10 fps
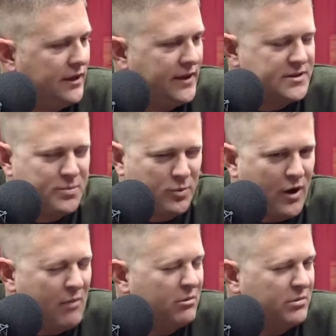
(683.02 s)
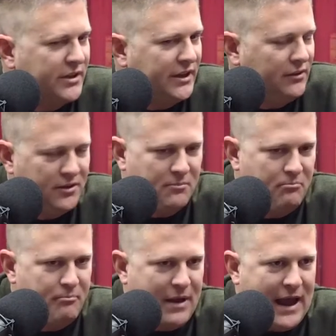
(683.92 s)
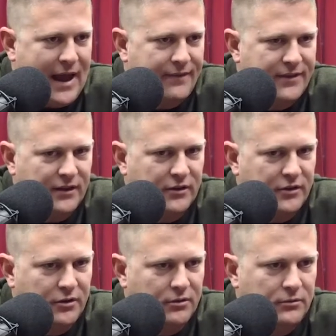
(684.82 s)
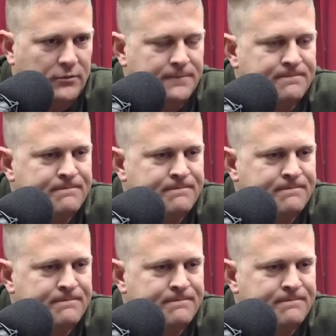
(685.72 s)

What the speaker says: And that's probably the bad thing to do.